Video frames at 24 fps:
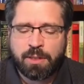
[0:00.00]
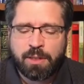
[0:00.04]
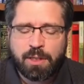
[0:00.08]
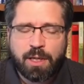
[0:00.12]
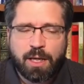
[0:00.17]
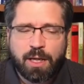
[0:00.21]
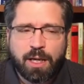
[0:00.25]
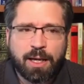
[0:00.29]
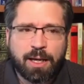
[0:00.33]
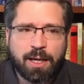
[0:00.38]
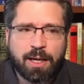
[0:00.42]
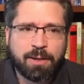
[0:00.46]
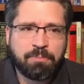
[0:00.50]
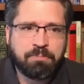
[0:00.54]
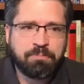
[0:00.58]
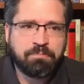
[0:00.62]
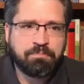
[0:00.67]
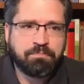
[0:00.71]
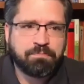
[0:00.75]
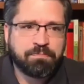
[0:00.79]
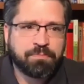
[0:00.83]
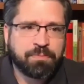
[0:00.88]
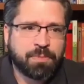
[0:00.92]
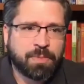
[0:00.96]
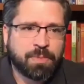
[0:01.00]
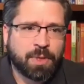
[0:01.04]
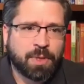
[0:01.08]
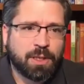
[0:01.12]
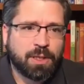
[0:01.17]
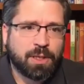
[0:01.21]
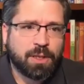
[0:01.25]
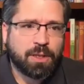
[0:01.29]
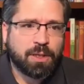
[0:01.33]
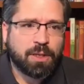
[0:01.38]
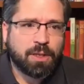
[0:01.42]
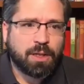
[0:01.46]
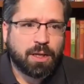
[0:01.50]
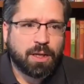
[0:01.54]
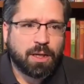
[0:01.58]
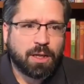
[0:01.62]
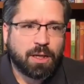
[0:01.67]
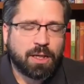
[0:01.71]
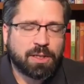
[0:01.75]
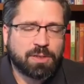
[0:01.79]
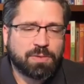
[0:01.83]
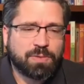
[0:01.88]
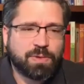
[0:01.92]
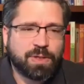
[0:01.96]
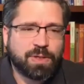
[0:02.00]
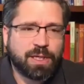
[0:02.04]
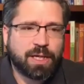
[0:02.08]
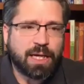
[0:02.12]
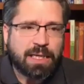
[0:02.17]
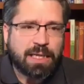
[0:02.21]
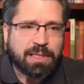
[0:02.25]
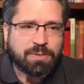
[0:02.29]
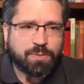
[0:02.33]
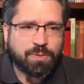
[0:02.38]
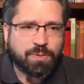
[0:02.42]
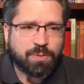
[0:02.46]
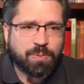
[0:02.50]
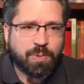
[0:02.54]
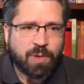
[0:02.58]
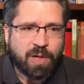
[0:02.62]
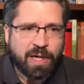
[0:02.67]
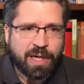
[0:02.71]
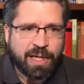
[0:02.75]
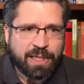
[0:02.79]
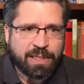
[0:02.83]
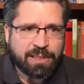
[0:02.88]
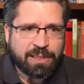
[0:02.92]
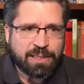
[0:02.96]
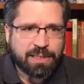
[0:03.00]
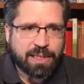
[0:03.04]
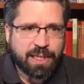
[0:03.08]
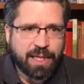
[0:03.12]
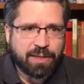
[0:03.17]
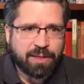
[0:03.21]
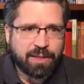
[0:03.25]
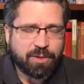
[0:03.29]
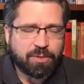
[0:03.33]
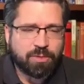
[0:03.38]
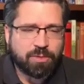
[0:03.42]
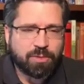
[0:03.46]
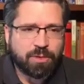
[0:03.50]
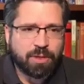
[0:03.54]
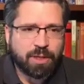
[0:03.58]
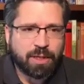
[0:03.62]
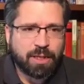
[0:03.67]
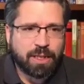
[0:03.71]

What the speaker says: As we're praying together,